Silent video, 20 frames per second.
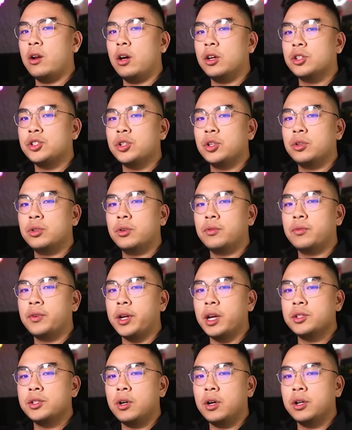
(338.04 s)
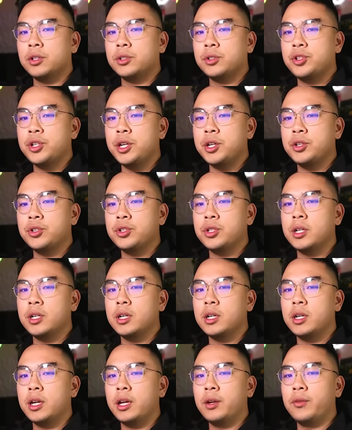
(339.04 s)
also don't forget to also change
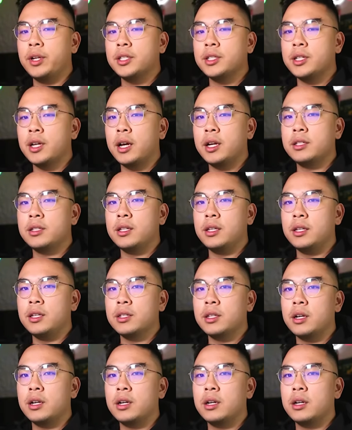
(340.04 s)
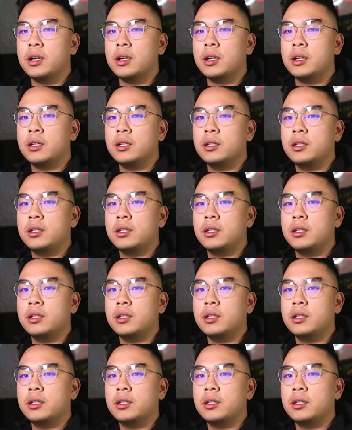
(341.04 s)
the and resize these uh,